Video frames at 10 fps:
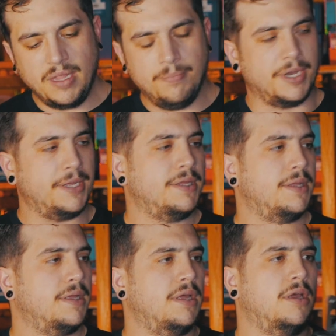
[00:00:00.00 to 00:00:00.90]
But
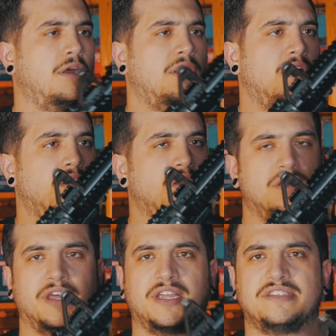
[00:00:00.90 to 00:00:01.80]

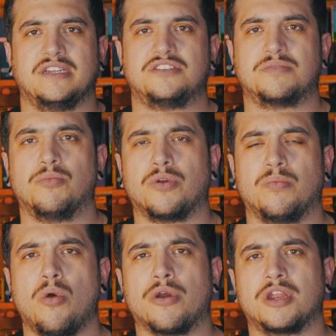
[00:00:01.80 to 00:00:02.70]
like I said, it's more
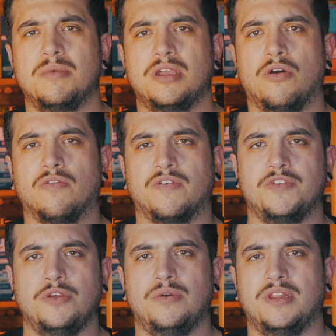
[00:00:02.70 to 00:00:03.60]
going to be an
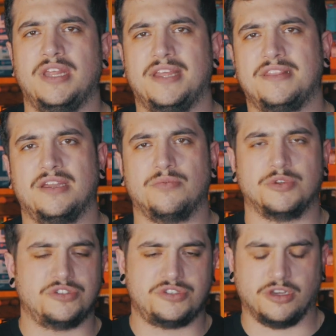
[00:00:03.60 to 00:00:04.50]
overview, and then at the end we'll
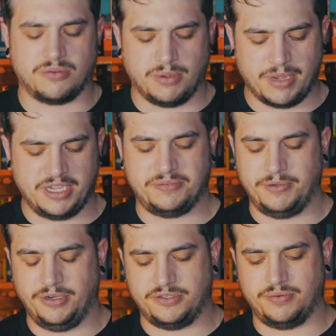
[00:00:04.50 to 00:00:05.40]
just talk about my
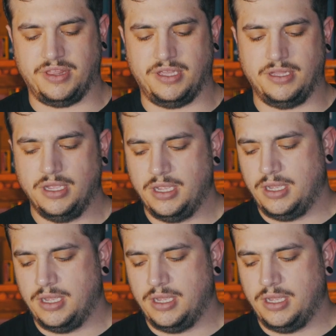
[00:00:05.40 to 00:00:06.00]
experience with it.